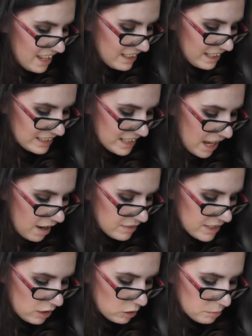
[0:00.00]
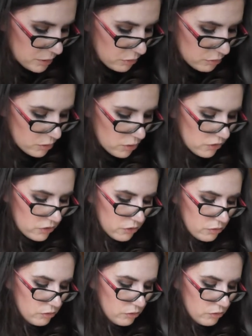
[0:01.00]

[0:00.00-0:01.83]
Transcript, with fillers: Next I have Yellow Brick Road.